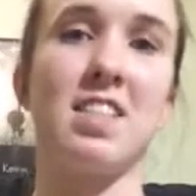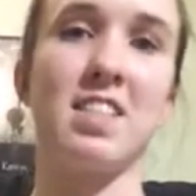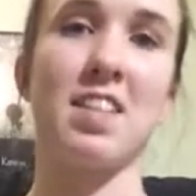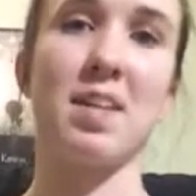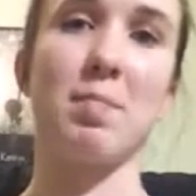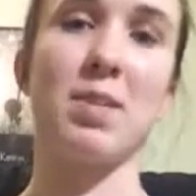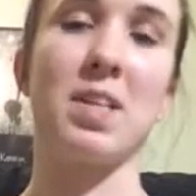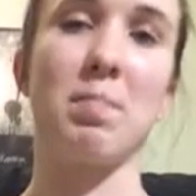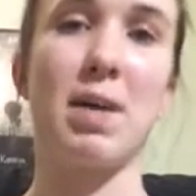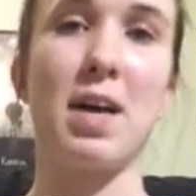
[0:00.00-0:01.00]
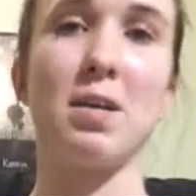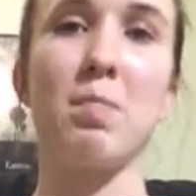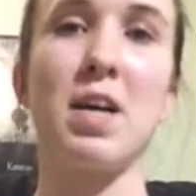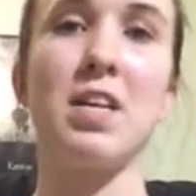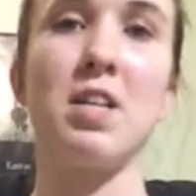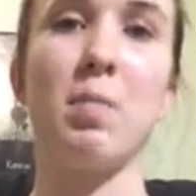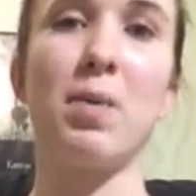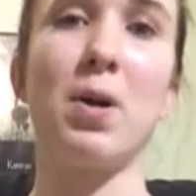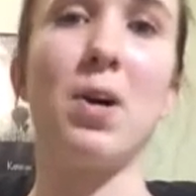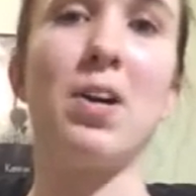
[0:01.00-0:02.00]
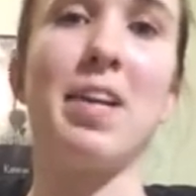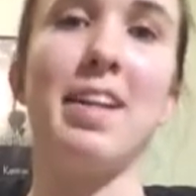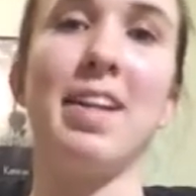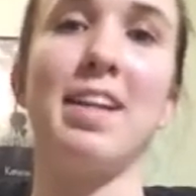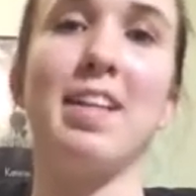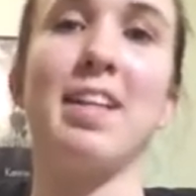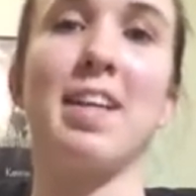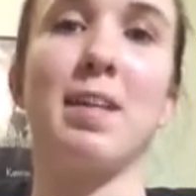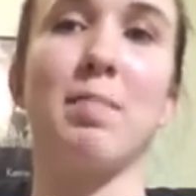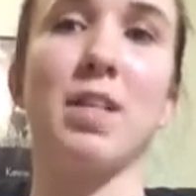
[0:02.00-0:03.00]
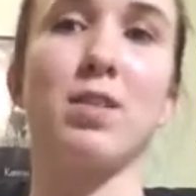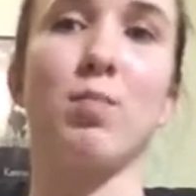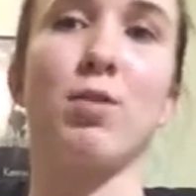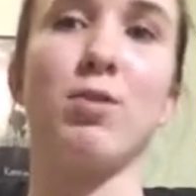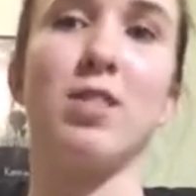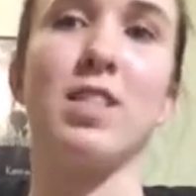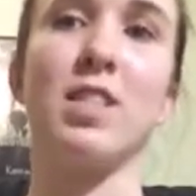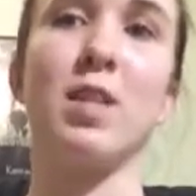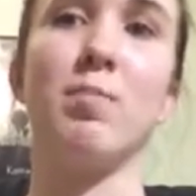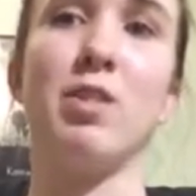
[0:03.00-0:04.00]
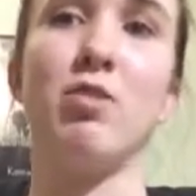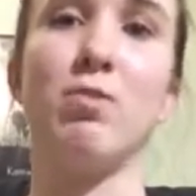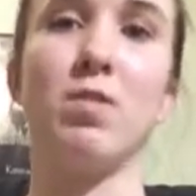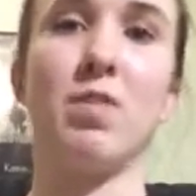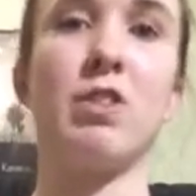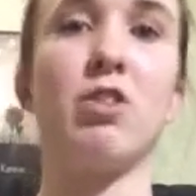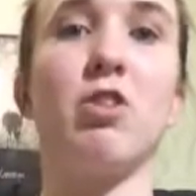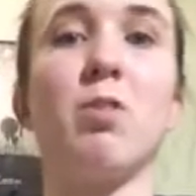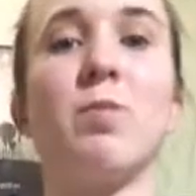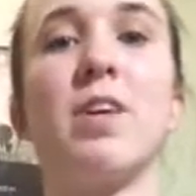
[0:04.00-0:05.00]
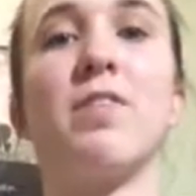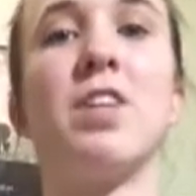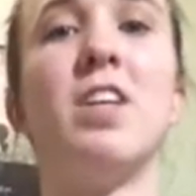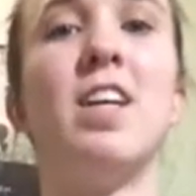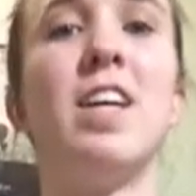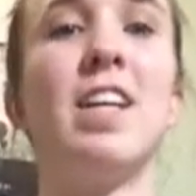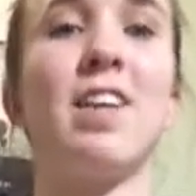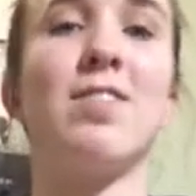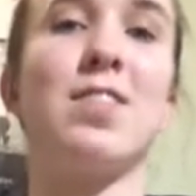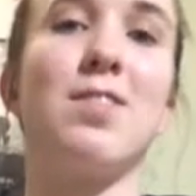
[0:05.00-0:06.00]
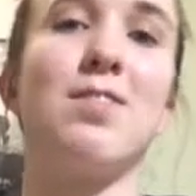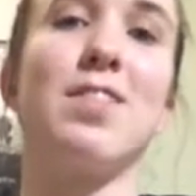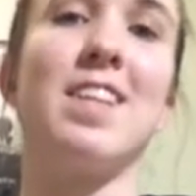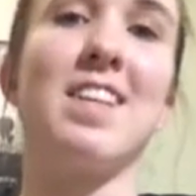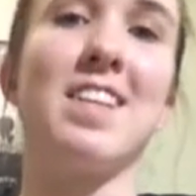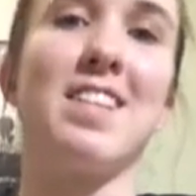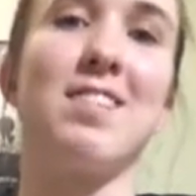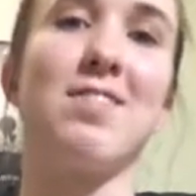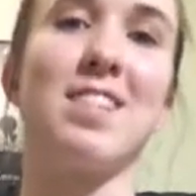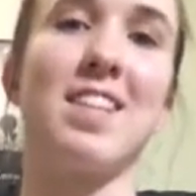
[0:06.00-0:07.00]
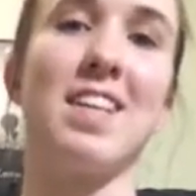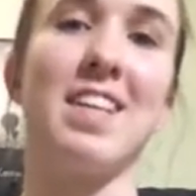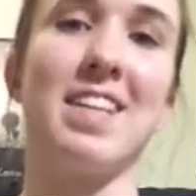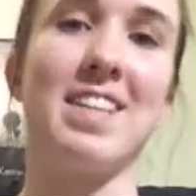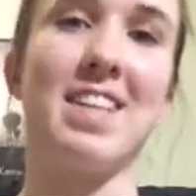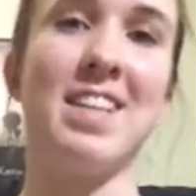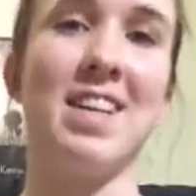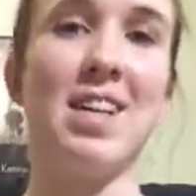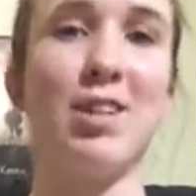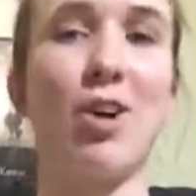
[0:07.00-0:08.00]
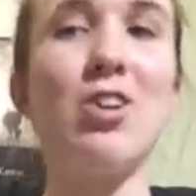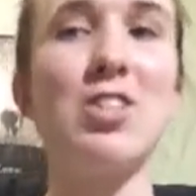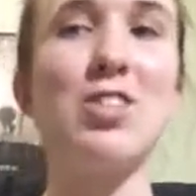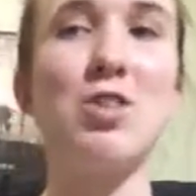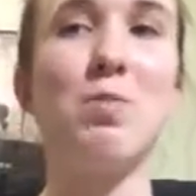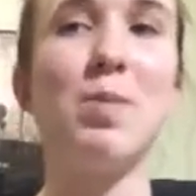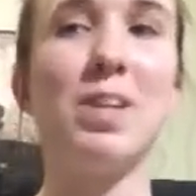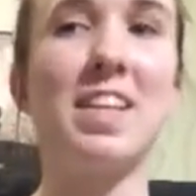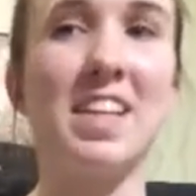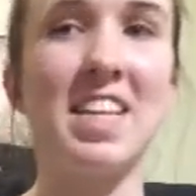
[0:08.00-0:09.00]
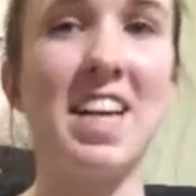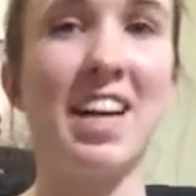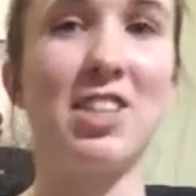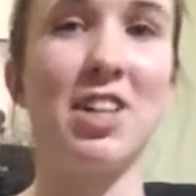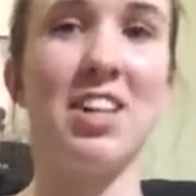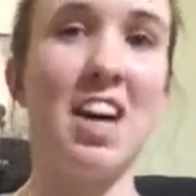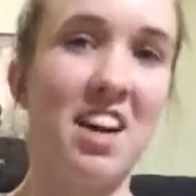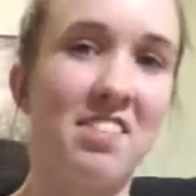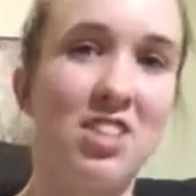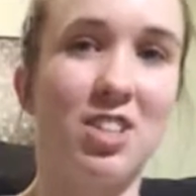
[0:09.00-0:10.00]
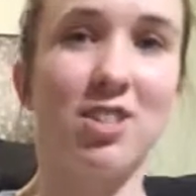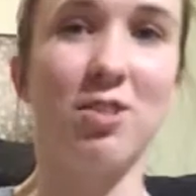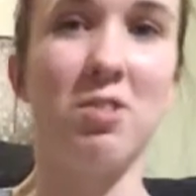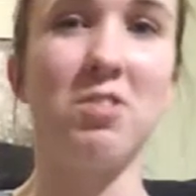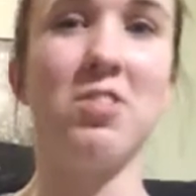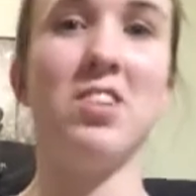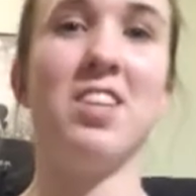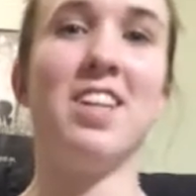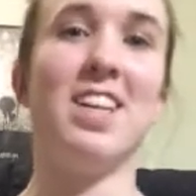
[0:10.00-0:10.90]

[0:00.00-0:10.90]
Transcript: is, like, playing Pac-Man in a bar, and then he, like, makes Percy come into his vision or whatever. That was so funny, because he was like, curse you, Blinky, I shall have your soul.